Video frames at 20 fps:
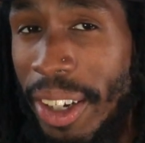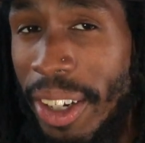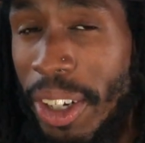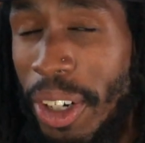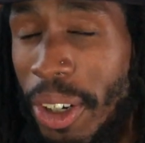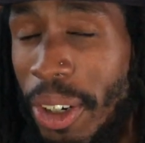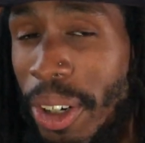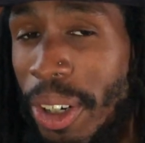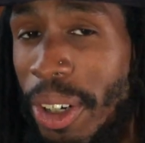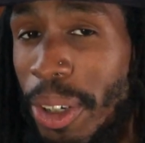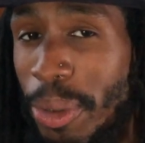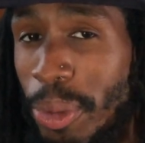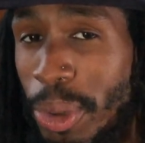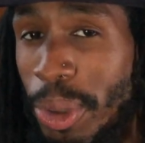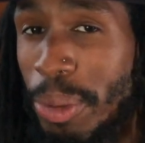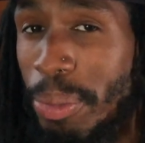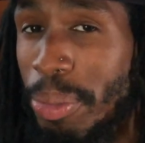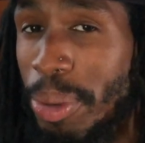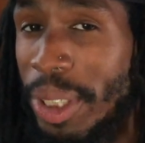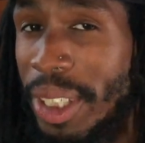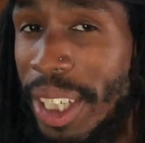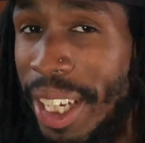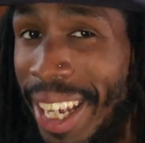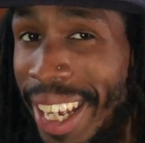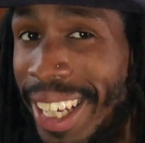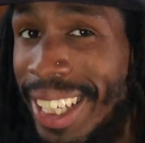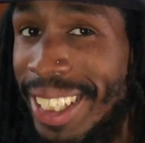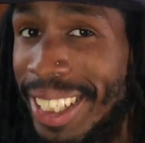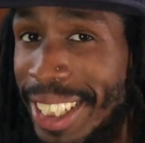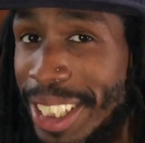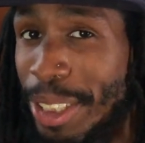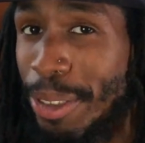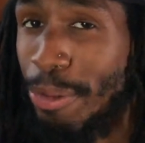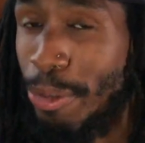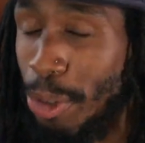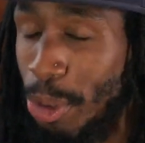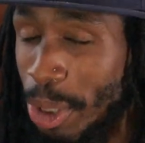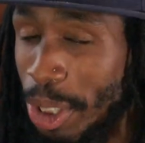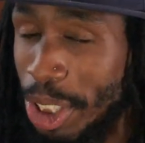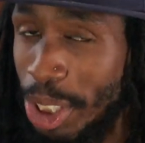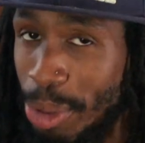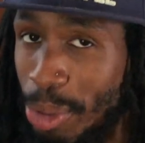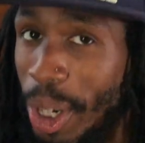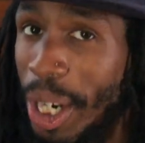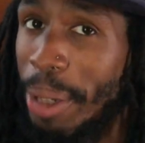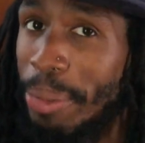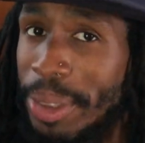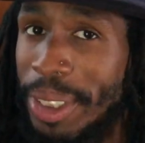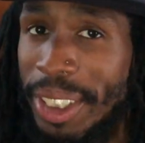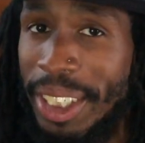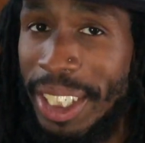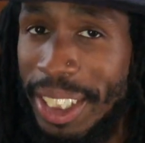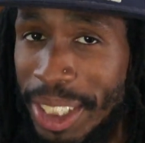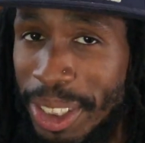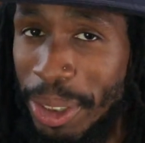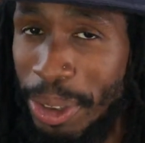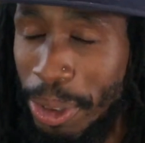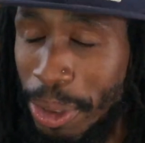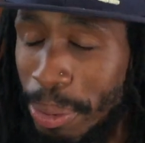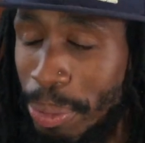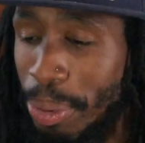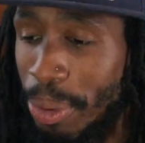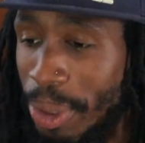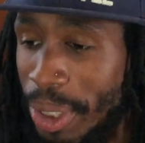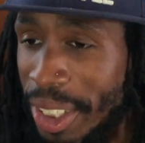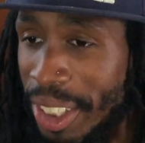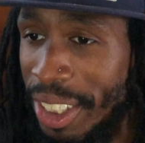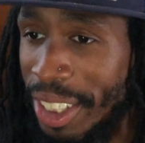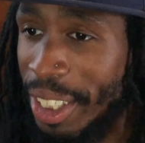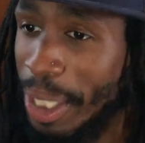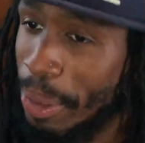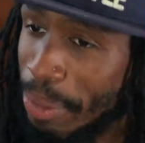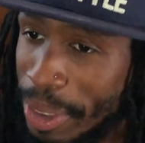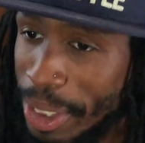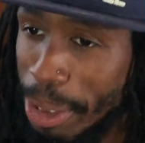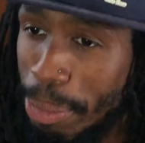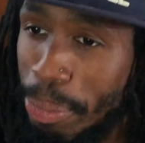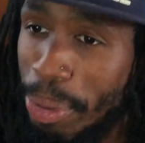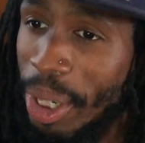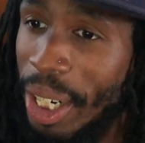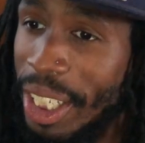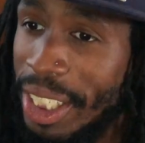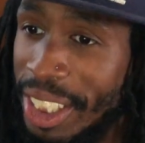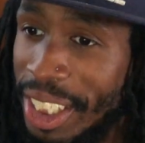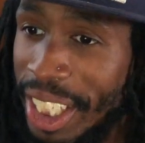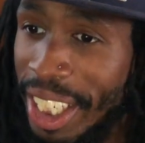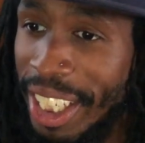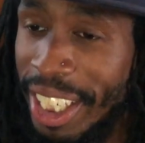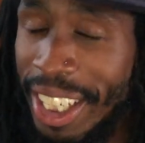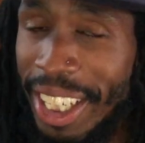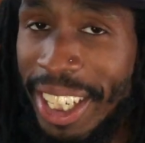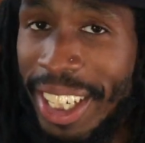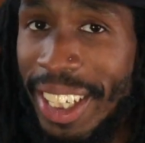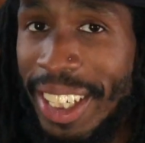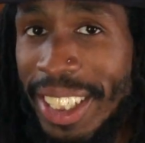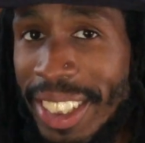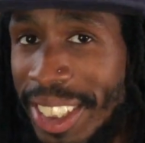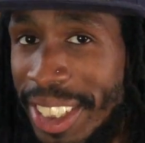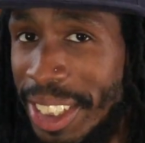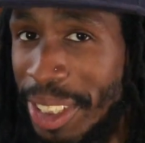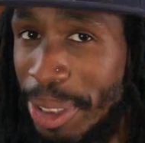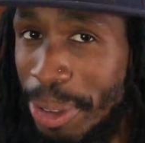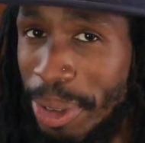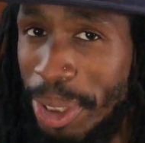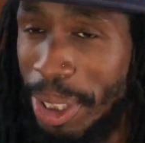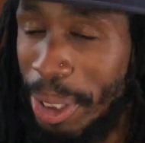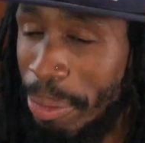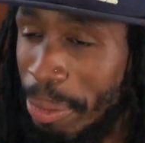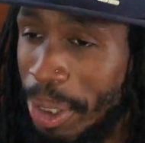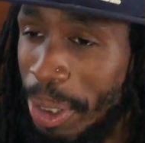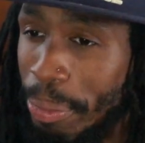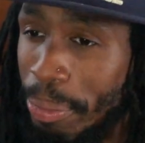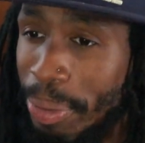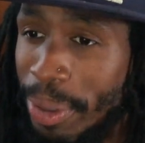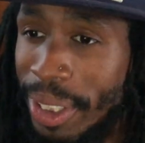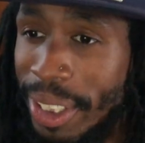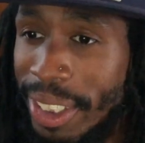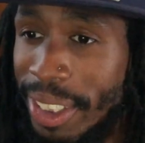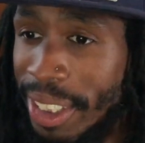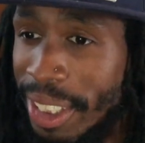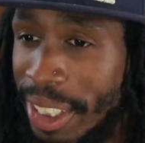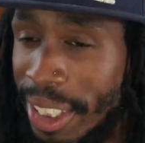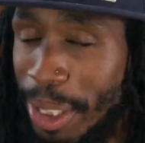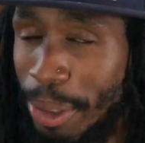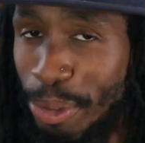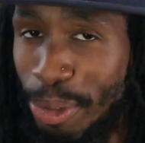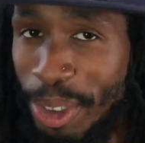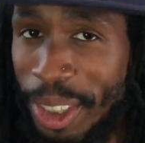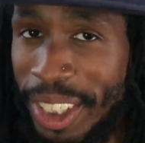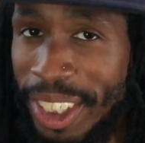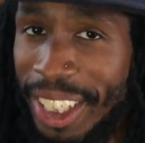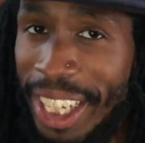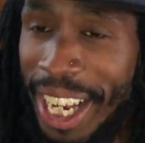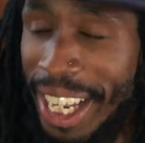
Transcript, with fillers: car will be LS4 swapped. That's the whole point of this project is to do something completely different.